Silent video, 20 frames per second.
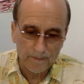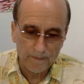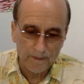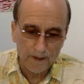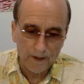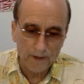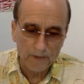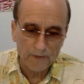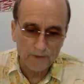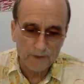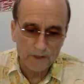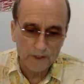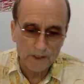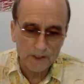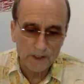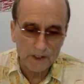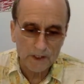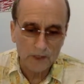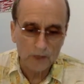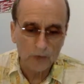Offices
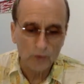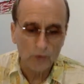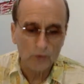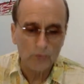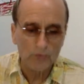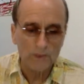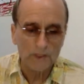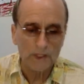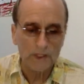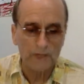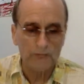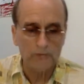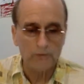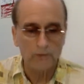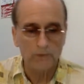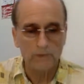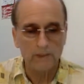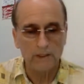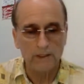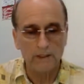and homes have to
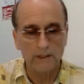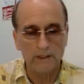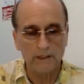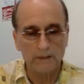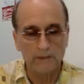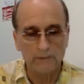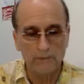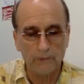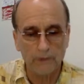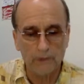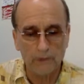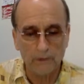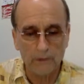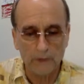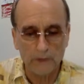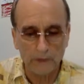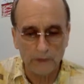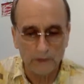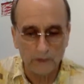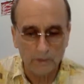be cleaned
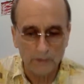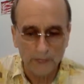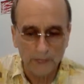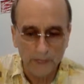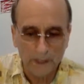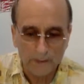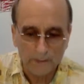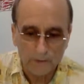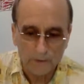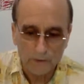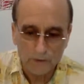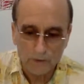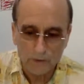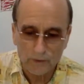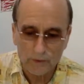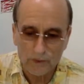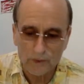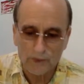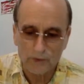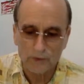frequently. You may have to do
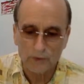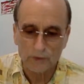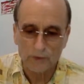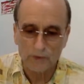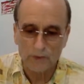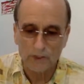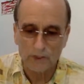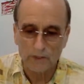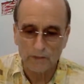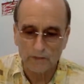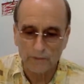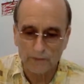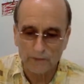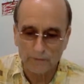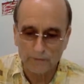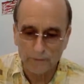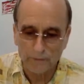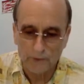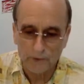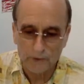this yourself at
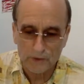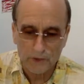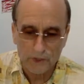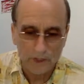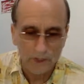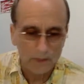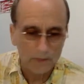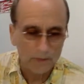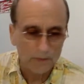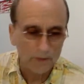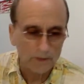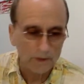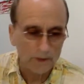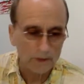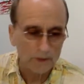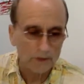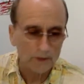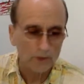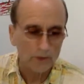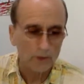first, but
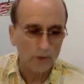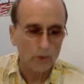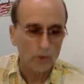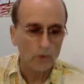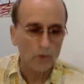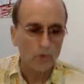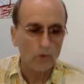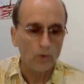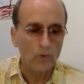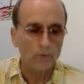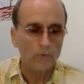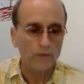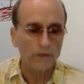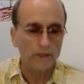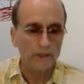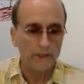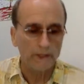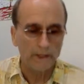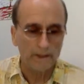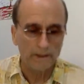there's low
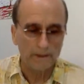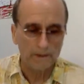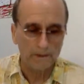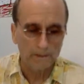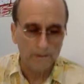overhead.